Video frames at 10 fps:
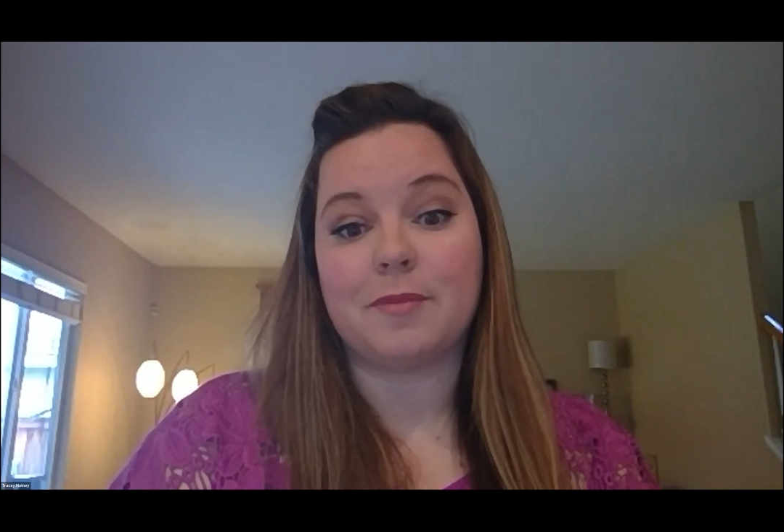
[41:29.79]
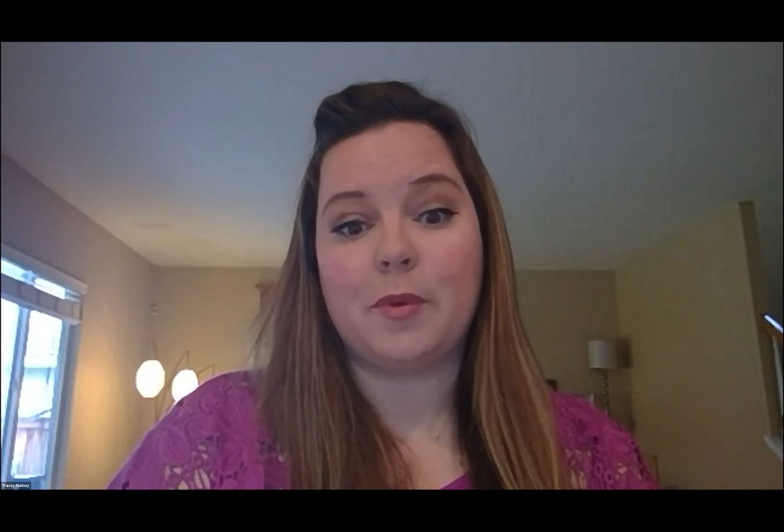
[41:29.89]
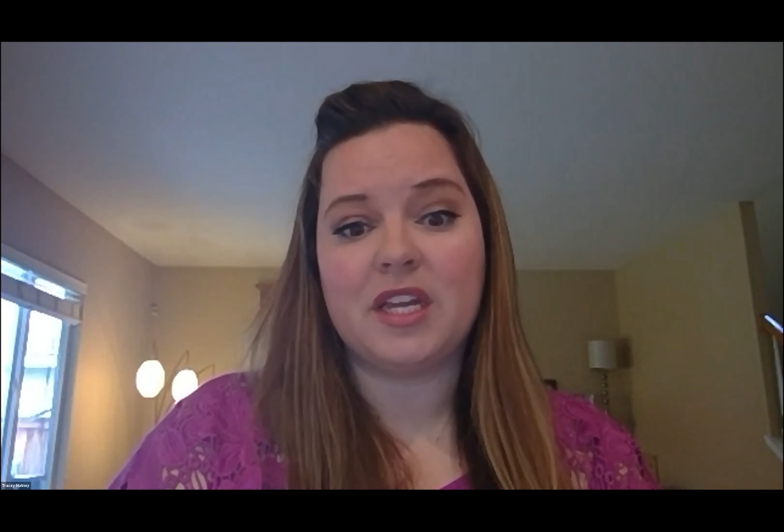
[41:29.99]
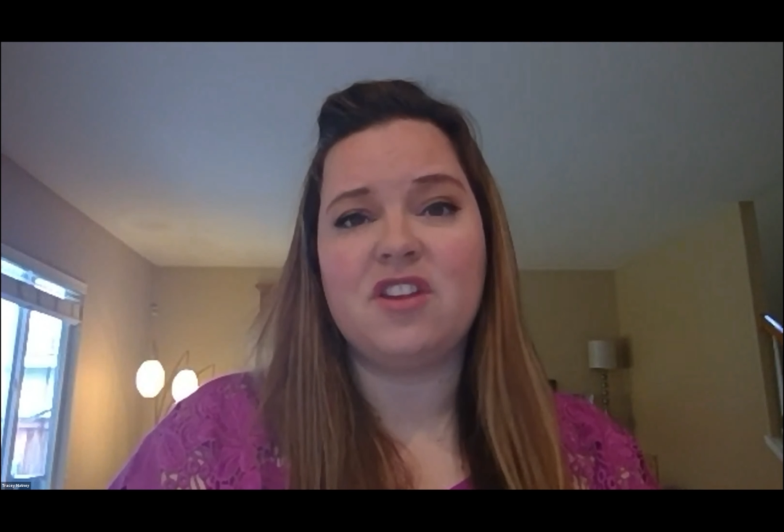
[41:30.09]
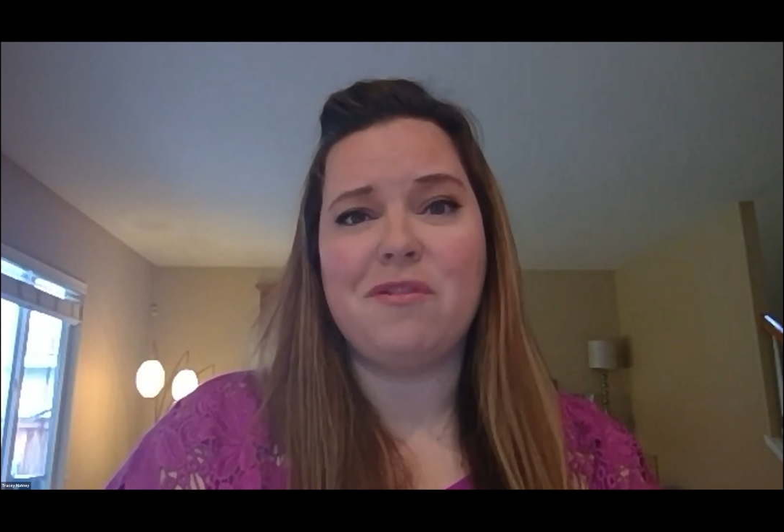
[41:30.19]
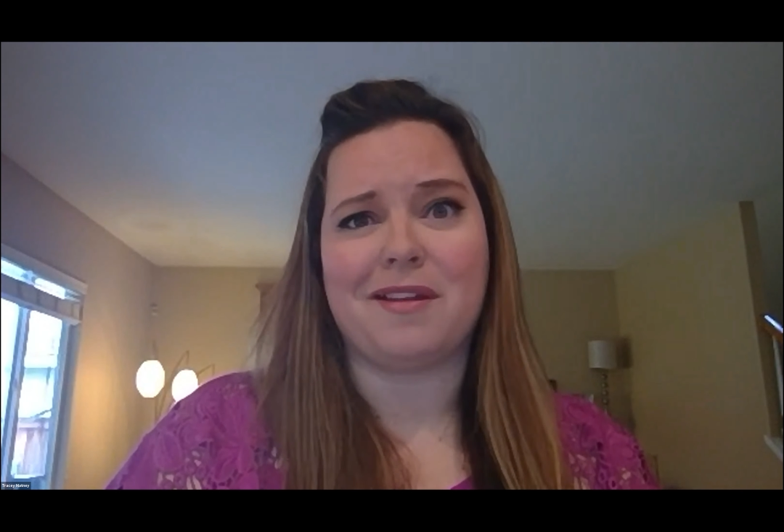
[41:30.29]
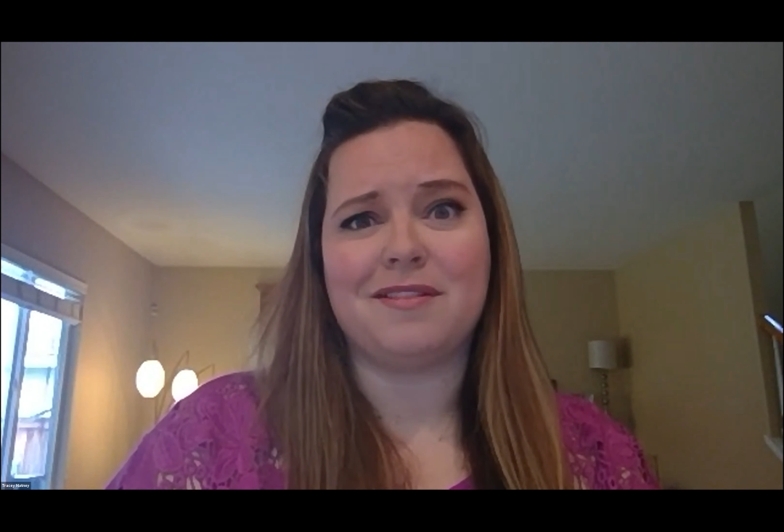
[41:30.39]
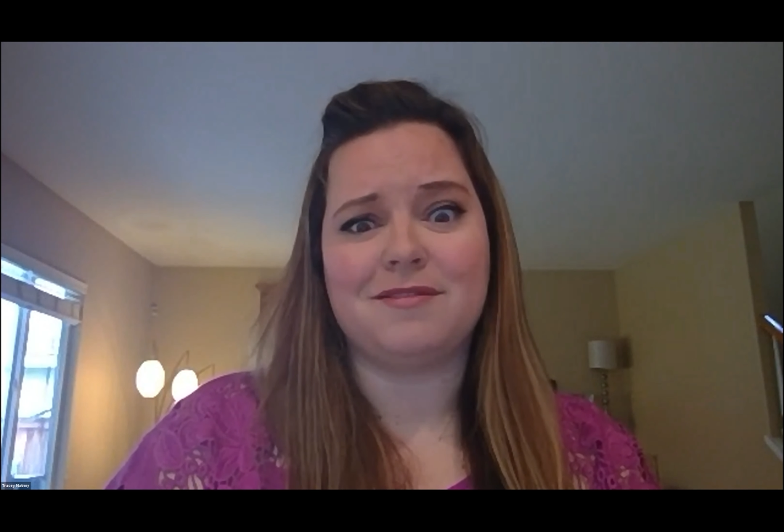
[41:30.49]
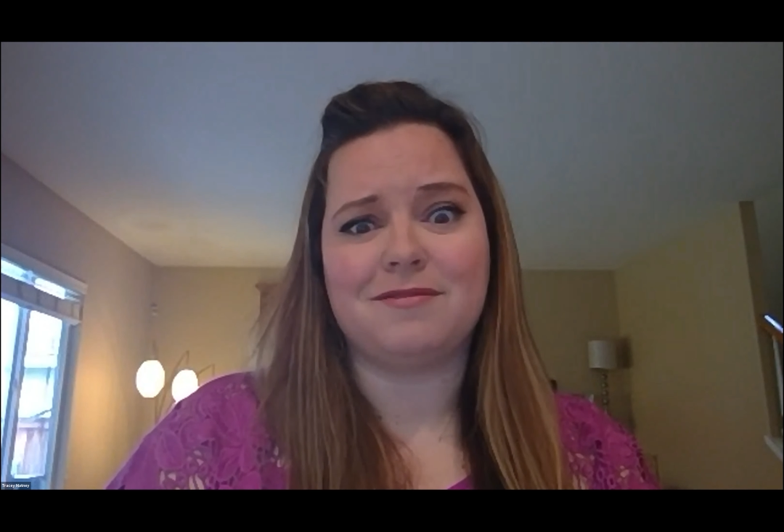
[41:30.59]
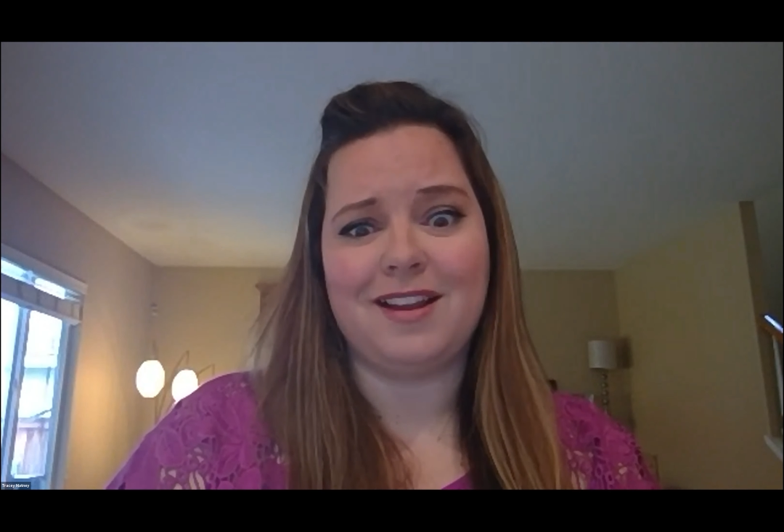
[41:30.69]
but we can do it,
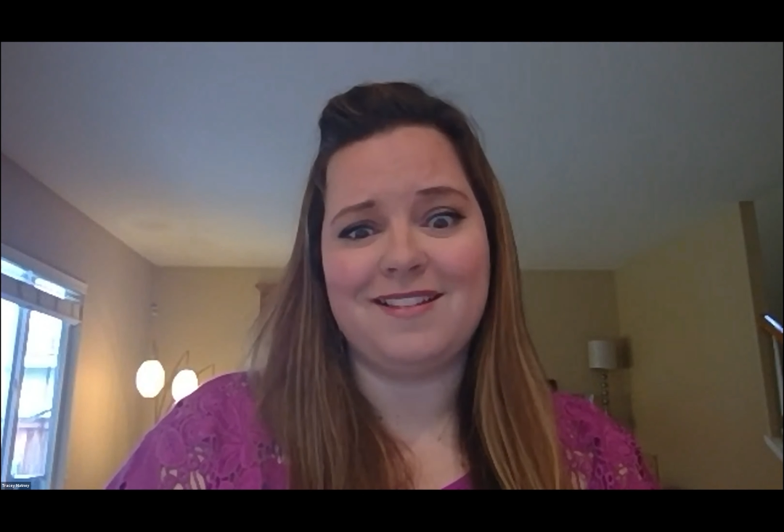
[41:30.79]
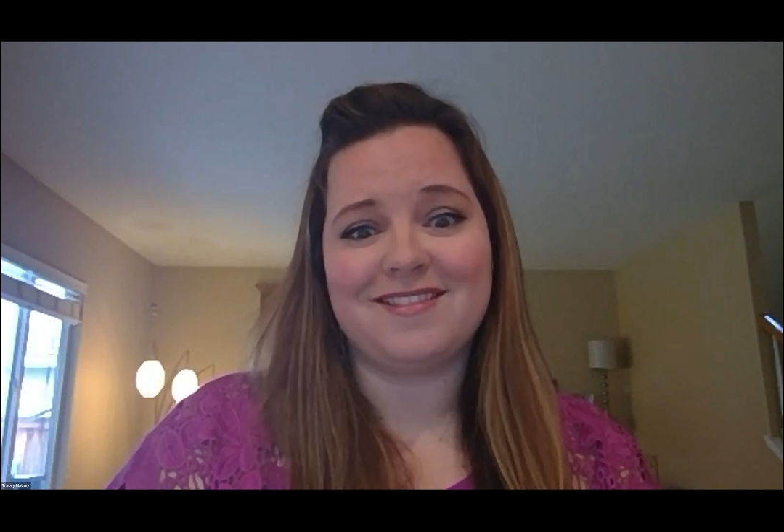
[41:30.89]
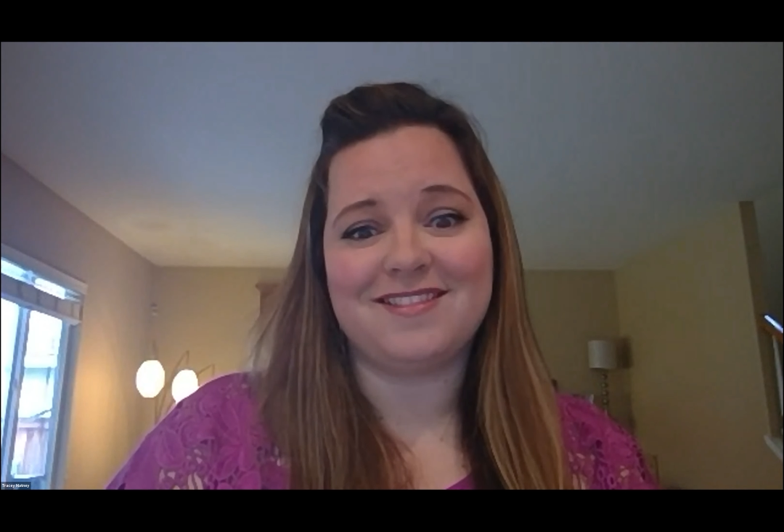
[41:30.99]
right?